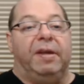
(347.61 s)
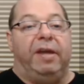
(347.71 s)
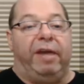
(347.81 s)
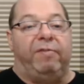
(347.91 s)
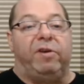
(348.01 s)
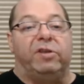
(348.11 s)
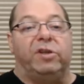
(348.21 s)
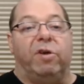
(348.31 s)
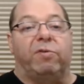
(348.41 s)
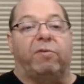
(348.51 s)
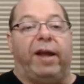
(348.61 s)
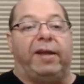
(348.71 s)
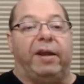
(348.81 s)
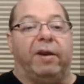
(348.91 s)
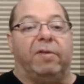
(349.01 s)
If there's no
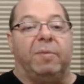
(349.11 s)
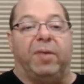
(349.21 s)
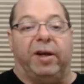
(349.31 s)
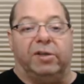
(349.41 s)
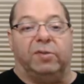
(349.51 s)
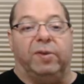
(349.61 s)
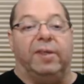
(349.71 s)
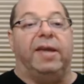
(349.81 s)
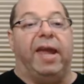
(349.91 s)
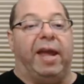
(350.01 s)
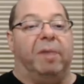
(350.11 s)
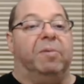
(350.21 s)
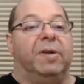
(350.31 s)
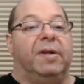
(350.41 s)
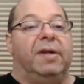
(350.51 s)
threat here, the players win the
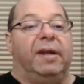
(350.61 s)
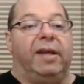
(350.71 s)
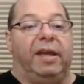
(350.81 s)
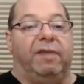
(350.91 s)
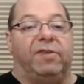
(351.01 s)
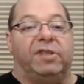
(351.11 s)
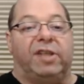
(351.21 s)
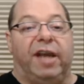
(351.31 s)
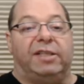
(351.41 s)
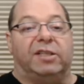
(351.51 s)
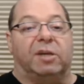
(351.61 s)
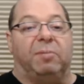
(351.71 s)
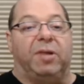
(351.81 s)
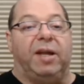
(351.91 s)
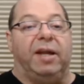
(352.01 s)
game. If the stage is
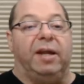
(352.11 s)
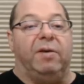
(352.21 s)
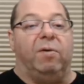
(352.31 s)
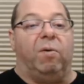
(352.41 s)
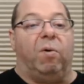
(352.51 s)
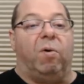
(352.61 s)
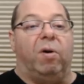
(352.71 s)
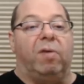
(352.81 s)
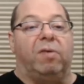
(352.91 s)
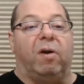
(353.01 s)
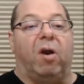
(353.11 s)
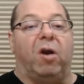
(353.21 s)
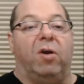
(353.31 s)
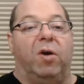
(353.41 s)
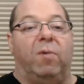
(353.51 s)
completed or there
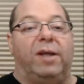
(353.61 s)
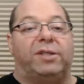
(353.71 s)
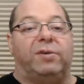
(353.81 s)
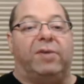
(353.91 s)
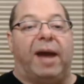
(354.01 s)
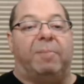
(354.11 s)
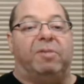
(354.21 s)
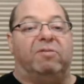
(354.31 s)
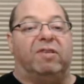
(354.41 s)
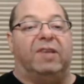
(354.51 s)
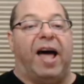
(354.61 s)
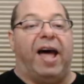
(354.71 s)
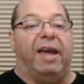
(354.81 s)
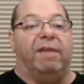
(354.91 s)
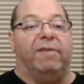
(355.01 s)
are no rescue captives
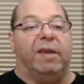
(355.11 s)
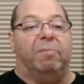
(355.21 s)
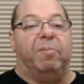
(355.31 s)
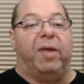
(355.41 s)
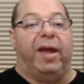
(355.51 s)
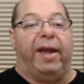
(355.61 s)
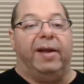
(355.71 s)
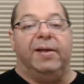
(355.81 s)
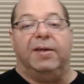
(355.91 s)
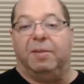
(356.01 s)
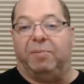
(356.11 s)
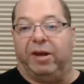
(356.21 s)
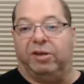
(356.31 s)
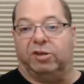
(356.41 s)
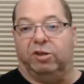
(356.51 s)
alive in play, the
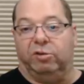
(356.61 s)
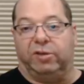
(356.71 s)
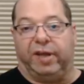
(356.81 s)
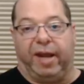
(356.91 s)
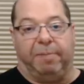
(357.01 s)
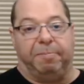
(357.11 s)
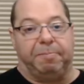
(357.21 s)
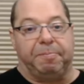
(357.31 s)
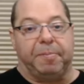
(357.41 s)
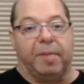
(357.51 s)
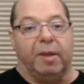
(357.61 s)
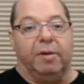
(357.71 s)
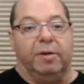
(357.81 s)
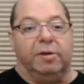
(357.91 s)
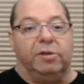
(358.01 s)
players lose the game.
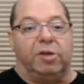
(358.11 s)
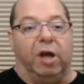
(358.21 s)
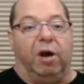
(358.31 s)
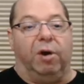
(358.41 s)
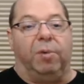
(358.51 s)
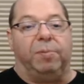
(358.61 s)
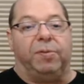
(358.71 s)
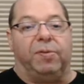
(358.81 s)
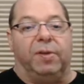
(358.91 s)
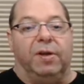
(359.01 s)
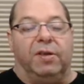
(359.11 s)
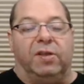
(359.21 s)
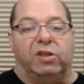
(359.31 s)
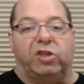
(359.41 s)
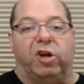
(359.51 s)
So
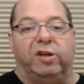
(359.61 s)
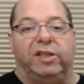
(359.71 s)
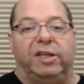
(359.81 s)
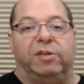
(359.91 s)
this turns into